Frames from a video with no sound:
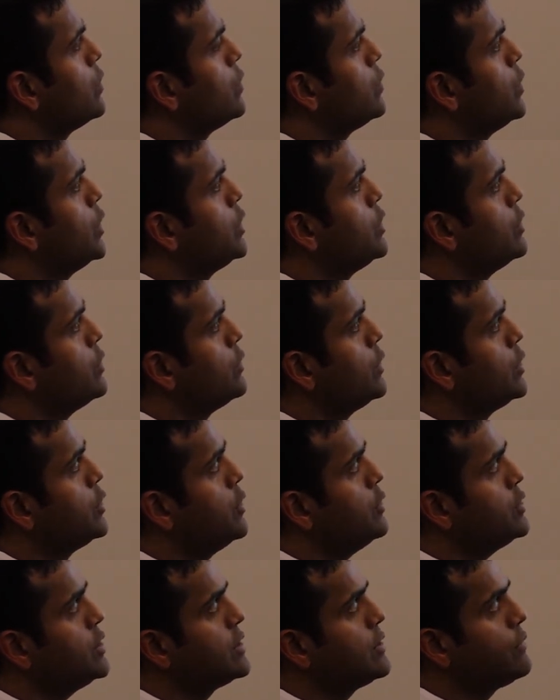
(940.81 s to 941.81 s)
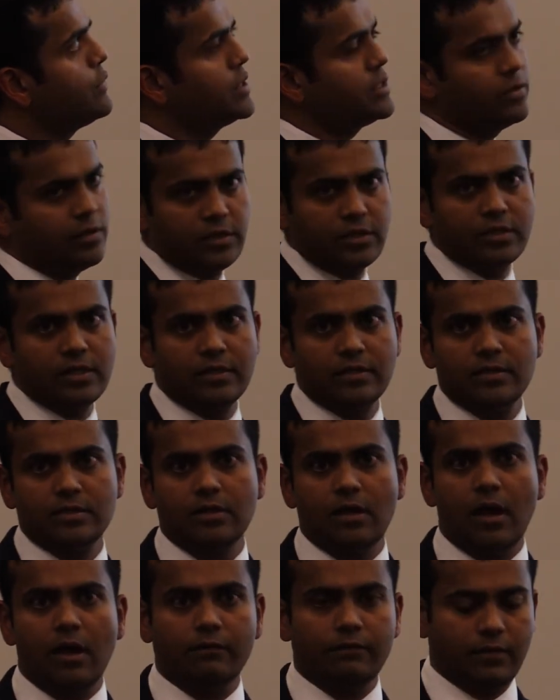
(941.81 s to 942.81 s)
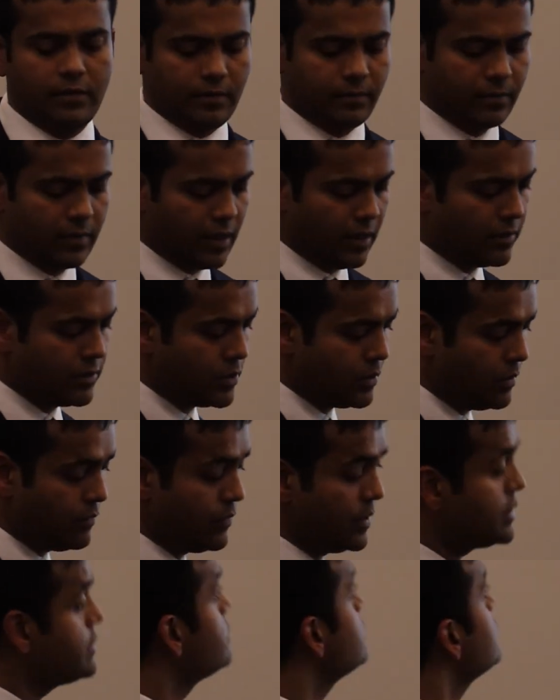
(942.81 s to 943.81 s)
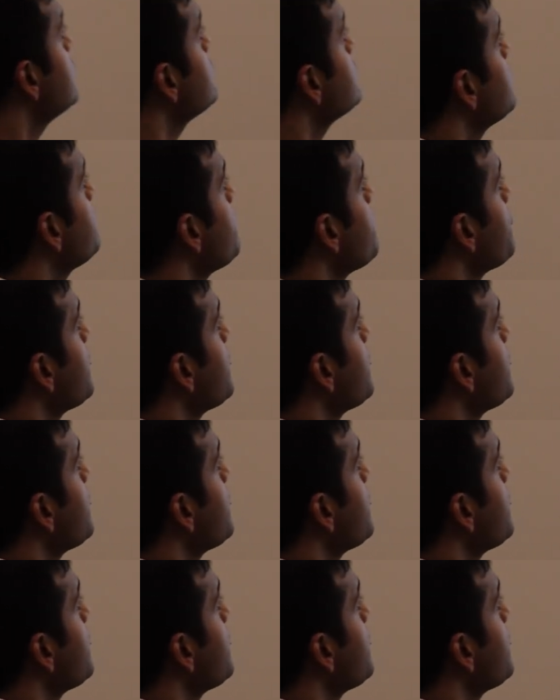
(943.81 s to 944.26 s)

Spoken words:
reduce the resistance of insulin resistance.